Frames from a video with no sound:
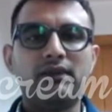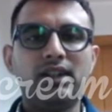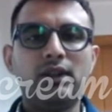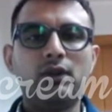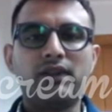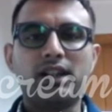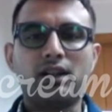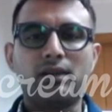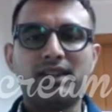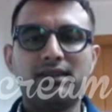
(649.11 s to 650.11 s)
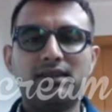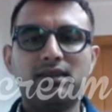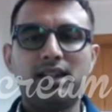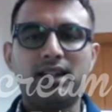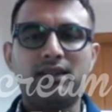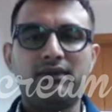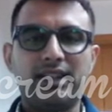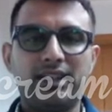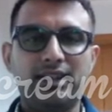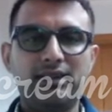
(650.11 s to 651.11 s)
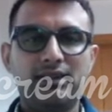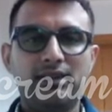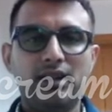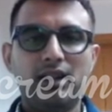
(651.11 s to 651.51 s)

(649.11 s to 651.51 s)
the field of economics and finance.